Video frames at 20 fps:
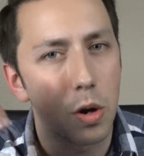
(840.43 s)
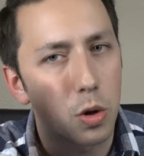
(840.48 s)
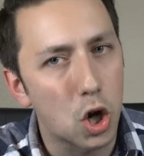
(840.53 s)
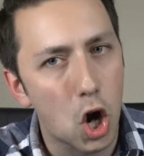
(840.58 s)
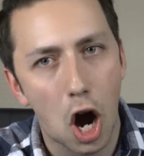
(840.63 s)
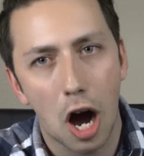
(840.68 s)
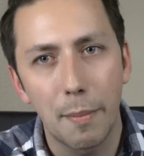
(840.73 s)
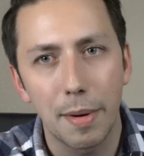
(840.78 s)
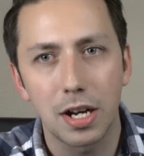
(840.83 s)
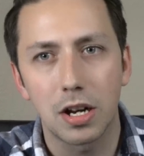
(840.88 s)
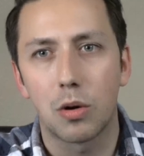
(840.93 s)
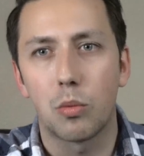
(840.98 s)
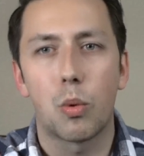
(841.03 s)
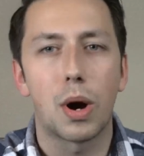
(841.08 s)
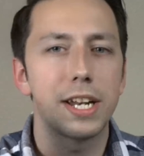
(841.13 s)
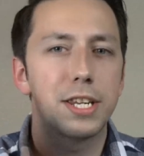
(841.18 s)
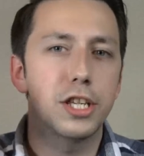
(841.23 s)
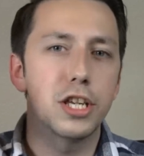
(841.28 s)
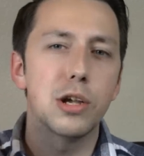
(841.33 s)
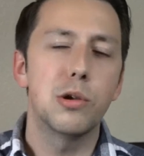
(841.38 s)
Comment on
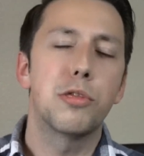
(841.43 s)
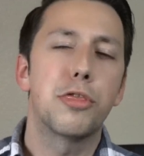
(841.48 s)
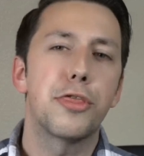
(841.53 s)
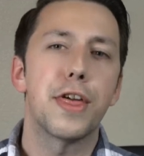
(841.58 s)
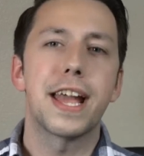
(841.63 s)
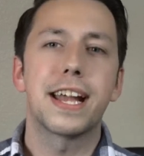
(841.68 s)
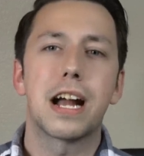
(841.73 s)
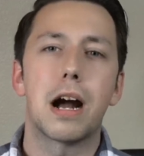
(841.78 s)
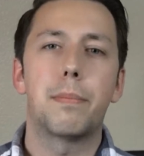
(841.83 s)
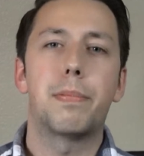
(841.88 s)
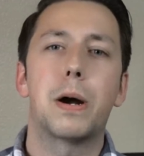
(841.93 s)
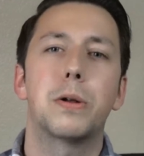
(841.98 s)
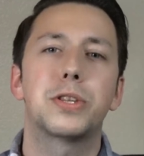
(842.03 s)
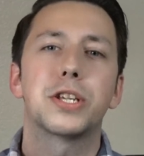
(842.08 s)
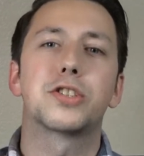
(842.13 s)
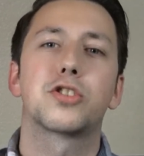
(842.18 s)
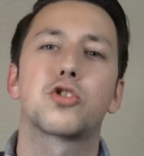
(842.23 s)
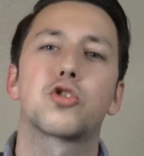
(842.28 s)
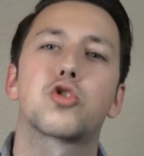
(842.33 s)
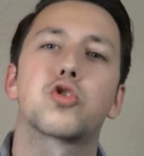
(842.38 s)
what you think about
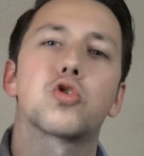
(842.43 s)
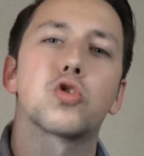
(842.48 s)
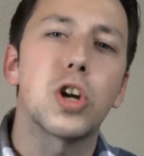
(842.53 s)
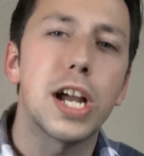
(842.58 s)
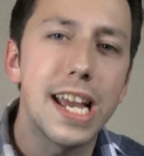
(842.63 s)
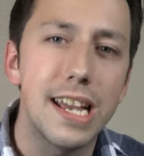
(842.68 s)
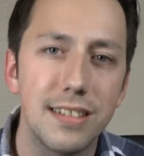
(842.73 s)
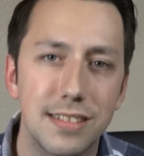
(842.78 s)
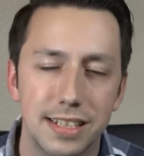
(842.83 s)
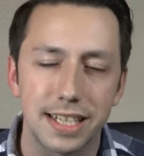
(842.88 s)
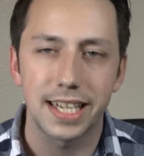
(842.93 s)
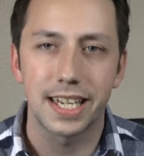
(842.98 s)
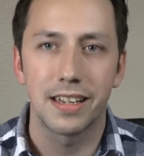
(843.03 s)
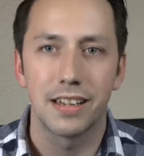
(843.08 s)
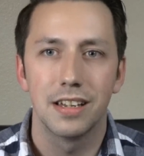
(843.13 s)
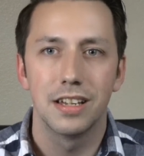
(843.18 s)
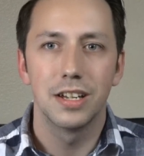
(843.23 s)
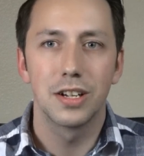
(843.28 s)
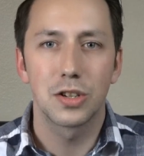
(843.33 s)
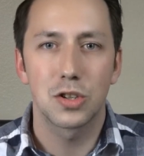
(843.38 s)
this crazy,
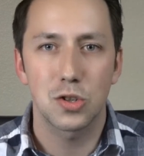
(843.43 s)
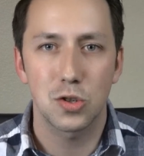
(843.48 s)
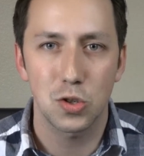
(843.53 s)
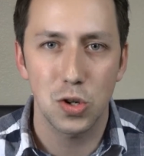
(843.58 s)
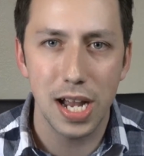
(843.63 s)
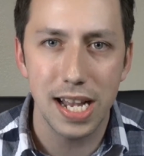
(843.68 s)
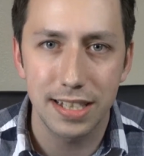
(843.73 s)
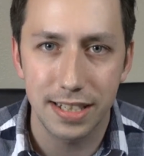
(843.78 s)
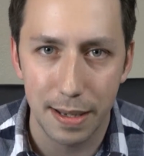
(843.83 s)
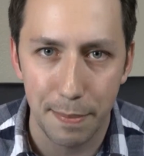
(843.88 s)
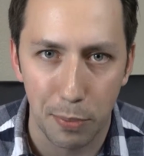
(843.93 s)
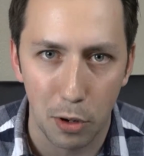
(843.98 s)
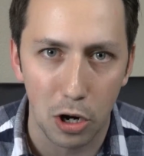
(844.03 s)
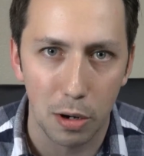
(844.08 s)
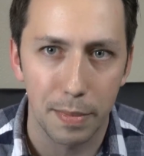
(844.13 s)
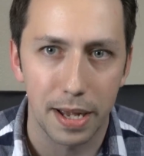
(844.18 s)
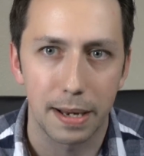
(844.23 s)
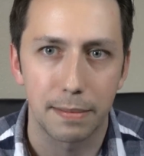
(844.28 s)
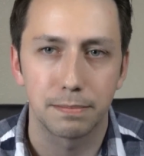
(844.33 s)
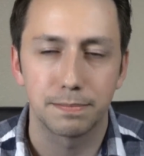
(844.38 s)
crazy
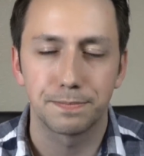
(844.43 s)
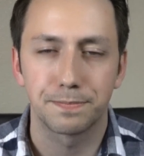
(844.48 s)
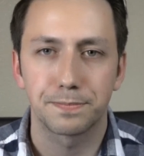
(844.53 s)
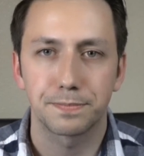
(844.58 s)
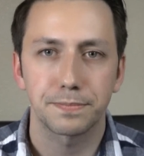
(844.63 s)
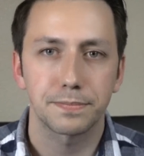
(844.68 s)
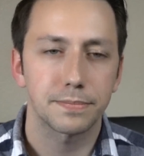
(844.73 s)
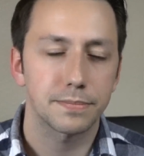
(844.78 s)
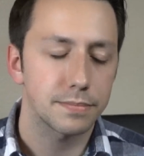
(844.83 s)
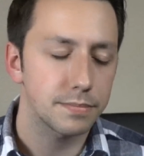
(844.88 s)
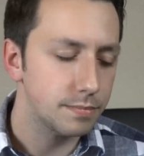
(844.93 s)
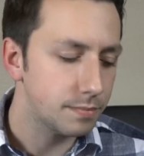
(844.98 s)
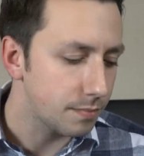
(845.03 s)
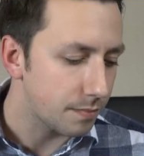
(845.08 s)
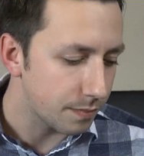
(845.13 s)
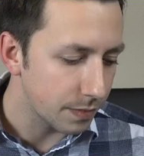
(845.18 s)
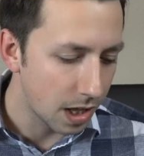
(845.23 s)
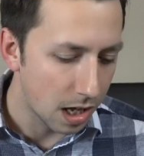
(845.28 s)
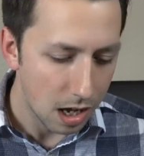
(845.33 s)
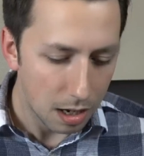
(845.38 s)
permit,
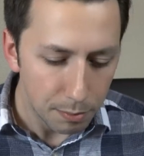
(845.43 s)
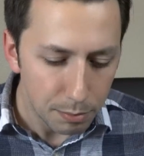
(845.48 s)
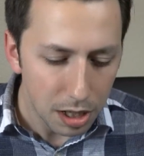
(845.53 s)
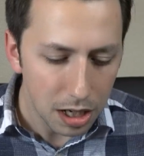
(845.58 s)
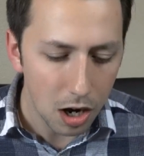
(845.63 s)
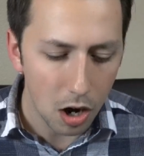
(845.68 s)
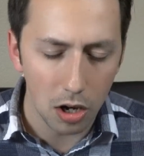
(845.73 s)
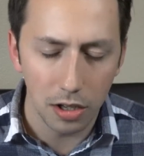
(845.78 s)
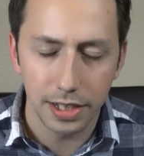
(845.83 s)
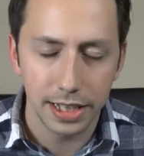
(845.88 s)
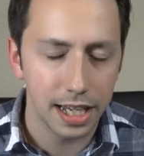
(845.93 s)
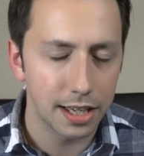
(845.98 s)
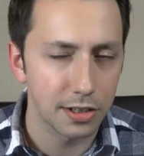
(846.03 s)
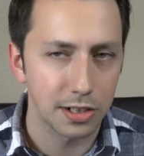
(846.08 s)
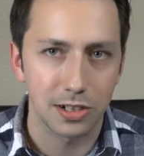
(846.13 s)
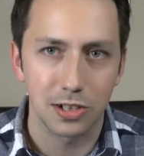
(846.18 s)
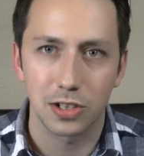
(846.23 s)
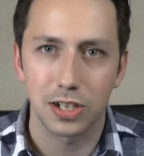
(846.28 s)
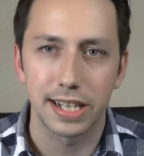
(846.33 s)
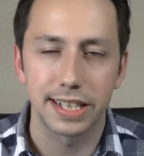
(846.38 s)
among all the
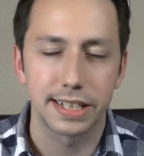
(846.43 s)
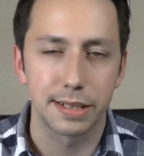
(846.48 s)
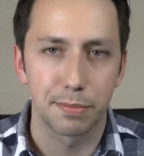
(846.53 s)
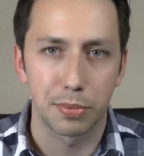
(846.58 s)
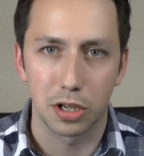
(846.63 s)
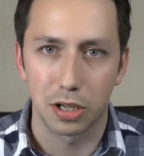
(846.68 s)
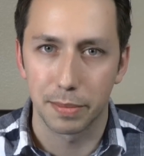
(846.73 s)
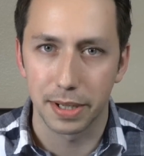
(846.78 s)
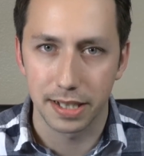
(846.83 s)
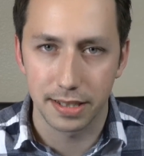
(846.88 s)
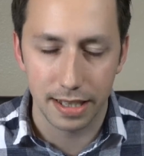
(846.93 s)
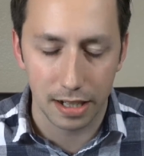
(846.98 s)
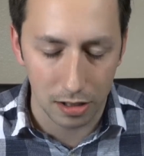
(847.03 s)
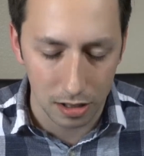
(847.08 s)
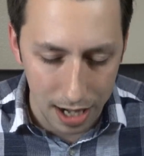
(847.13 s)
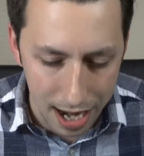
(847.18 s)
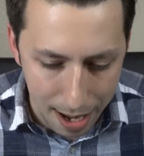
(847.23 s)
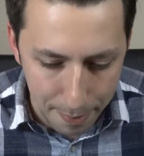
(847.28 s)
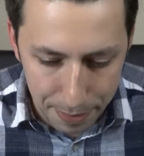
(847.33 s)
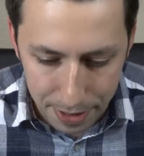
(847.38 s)
other crazy permits that
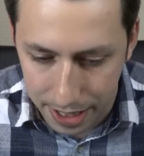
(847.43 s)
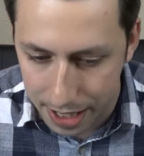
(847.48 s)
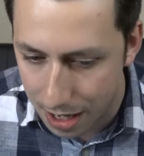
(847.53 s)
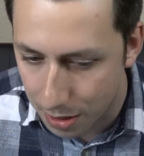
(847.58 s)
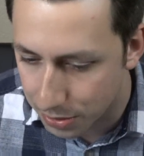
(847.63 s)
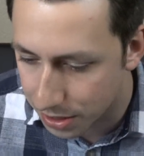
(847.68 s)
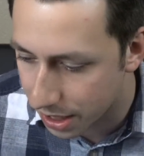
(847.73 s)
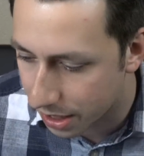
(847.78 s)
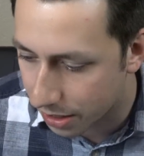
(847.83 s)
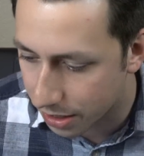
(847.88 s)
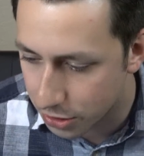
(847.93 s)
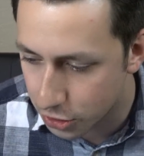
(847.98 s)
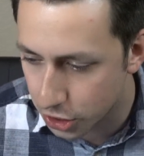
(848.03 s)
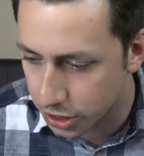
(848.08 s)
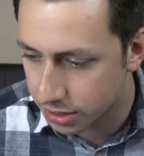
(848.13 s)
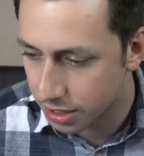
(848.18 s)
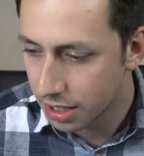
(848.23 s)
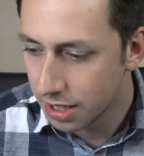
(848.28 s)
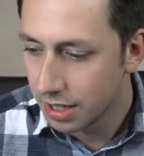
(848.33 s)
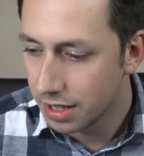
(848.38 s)
are happening out there. It's
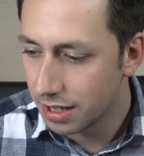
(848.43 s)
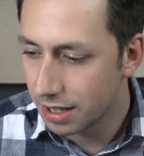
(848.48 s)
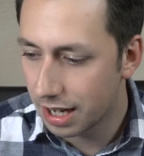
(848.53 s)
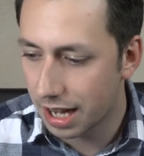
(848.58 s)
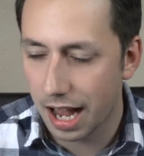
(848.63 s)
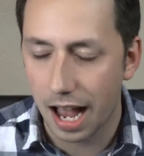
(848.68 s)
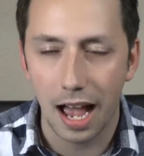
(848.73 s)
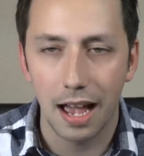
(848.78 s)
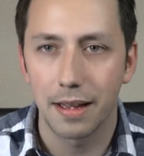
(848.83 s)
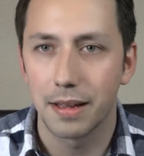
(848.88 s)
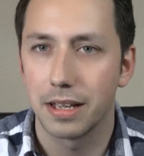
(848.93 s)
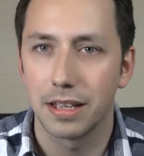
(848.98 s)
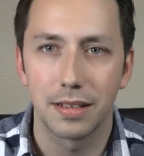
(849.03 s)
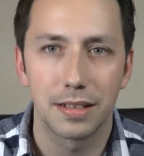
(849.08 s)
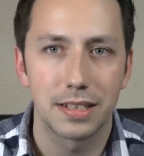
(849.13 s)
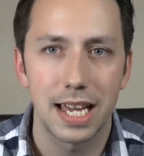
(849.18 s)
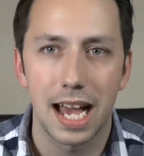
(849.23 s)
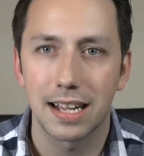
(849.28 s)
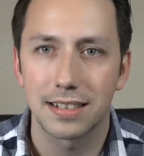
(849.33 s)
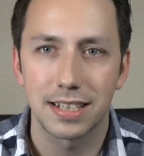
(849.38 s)
just
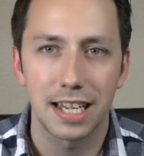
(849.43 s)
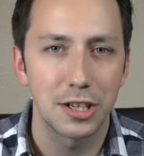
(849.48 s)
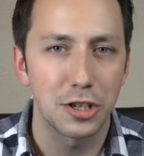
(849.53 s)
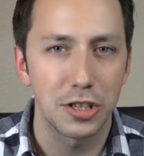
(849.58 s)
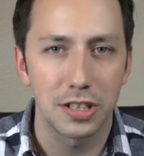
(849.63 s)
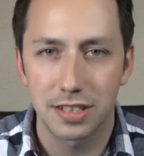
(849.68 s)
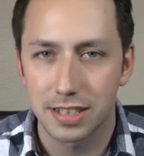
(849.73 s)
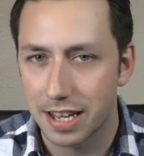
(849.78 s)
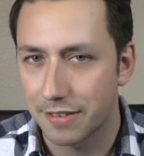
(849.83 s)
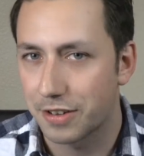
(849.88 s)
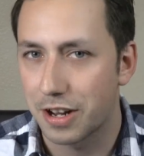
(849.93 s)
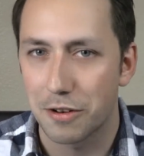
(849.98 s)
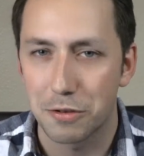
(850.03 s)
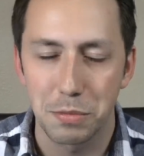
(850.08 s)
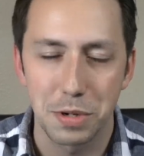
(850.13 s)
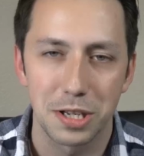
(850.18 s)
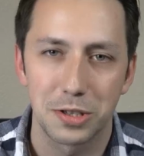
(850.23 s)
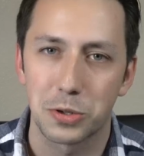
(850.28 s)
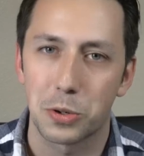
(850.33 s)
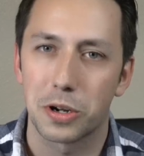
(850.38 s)
taxation is theft,
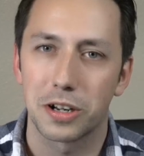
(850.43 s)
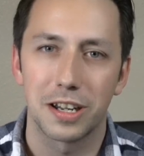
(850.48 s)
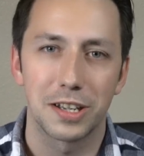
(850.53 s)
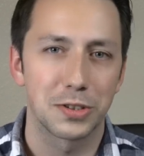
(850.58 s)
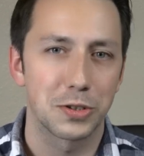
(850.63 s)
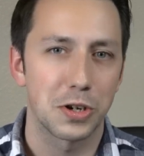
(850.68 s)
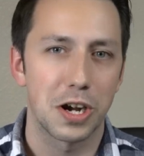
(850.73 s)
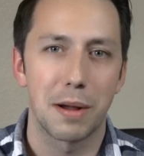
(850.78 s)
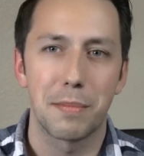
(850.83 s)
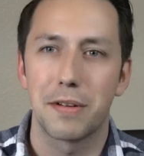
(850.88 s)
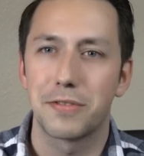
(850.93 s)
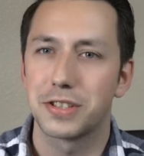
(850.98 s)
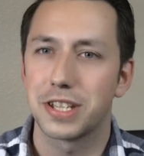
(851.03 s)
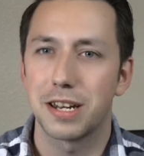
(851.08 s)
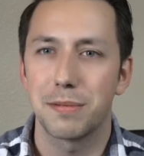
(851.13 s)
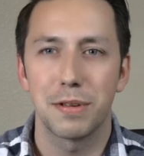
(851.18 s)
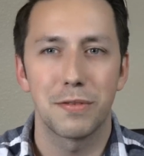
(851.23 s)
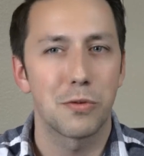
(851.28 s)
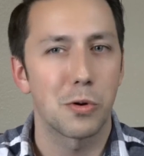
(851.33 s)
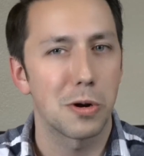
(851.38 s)
government is organized crime. I've said
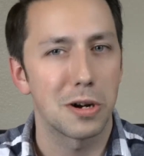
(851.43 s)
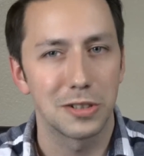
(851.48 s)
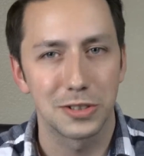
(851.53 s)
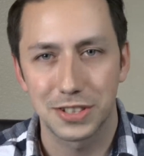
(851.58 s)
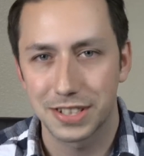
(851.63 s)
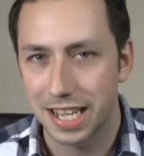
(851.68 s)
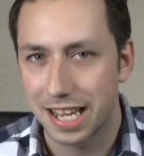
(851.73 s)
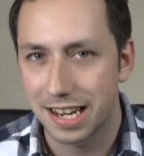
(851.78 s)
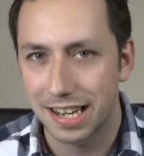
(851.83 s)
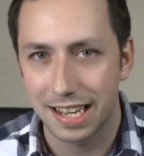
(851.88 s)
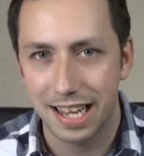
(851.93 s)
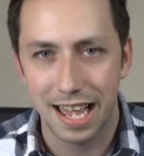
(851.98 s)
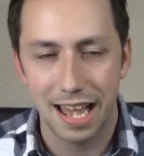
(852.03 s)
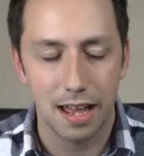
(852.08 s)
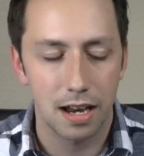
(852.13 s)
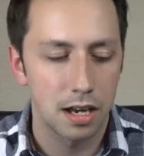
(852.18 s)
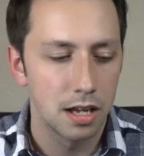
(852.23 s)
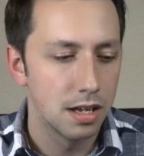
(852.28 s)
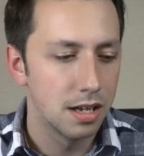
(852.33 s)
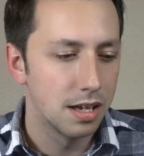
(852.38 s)
it before, I'll say it again.